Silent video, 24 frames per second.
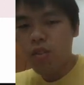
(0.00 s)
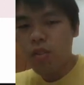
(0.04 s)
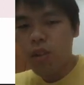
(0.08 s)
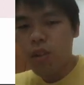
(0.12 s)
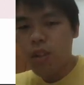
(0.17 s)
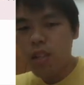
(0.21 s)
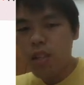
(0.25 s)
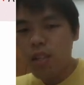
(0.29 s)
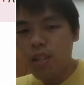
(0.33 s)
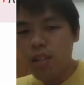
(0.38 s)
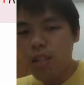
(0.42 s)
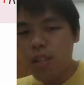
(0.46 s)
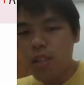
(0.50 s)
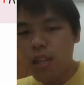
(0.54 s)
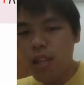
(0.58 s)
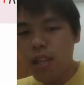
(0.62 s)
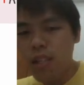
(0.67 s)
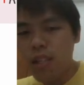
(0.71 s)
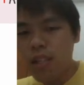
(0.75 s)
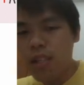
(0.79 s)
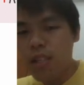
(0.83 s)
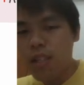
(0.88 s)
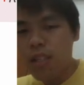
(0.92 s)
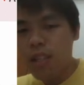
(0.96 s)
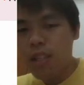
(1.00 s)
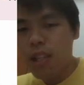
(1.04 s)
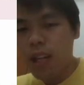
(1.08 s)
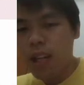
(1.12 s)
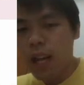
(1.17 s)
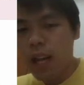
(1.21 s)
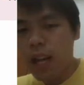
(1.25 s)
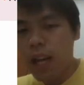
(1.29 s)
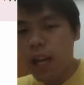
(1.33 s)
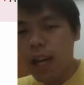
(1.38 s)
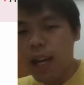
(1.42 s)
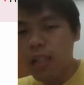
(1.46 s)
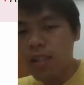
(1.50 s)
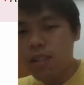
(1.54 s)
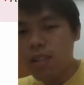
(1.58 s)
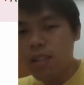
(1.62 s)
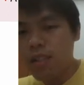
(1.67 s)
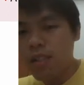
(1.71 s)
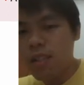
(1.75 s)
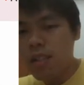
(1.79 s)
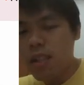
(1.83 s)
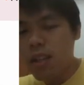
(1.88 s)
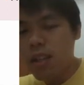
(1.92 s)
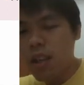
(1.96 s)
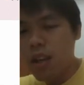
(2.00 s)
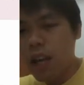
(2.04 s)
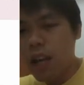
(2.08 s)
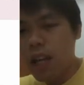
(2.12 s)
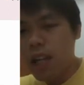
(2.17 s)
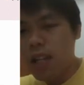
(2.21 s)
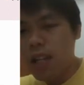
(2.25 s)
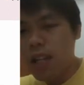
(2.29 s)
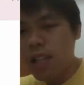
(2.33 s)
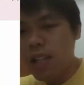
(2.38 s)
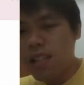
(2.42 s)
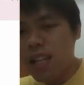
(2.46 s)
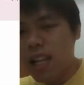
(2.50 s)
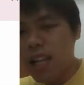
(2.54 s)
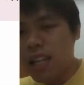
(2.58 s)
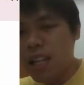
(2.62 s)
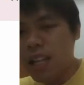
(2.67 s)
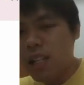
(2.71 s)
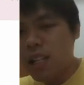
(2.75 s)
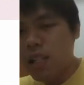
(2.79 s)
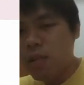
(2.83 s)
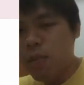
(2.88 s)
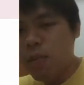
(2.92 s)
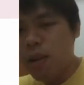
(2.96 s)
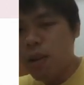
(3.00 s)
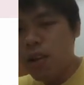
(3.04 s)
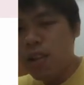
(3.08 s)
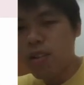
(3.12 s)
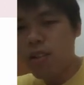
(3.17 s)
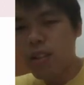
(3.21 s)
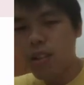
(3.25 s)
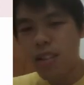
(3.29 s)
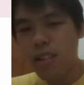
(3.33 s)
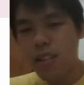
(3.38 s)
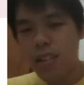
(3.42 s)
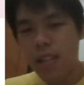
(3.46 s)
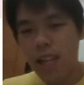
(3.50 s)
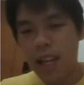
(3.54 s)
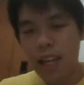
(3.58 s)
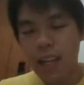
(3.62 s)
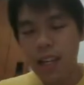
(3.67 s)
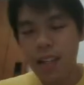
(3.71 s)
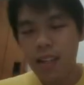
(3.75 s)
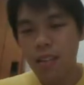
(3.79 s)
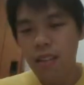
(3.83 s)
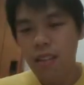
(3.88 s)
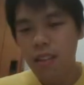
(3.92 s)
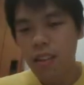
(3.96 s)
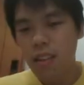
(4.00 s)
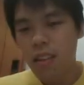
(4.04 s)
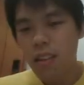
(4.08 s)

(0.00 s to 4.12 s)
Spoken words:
So in this case here, the height at the start is based on this line,